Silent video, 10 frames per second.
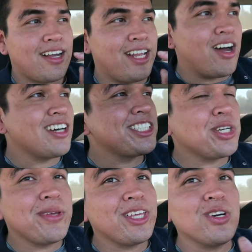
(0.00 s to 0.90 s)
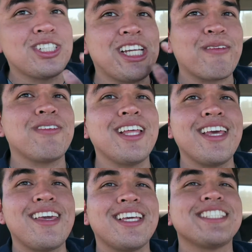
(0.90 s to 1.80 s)
And also, we can go Chick Fil
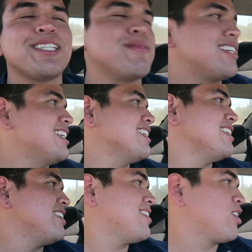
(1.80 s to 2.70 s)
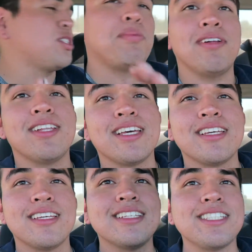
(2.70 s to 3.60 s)
A and get something good, or Chipotle.
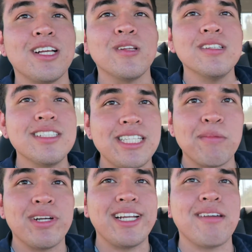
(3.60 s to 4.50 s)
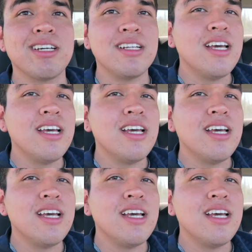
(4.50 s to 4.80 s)
Sound, sound pretty damn good.